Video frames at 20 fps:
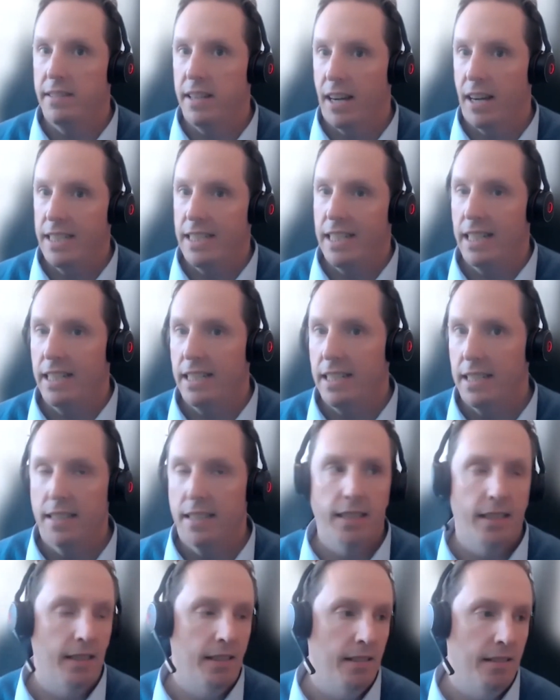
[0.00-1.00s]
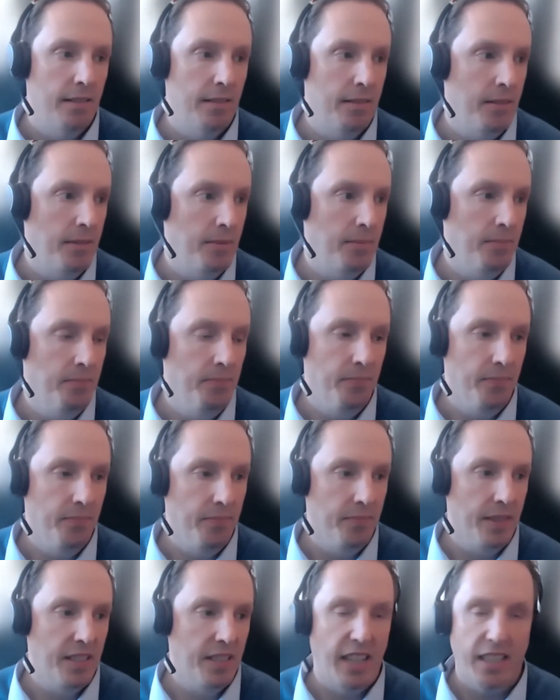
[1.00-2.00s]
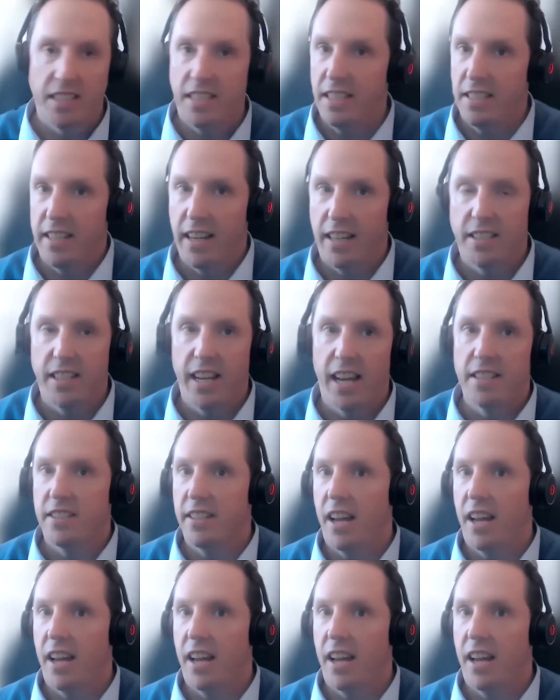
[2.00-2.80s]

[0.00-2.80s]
1966 years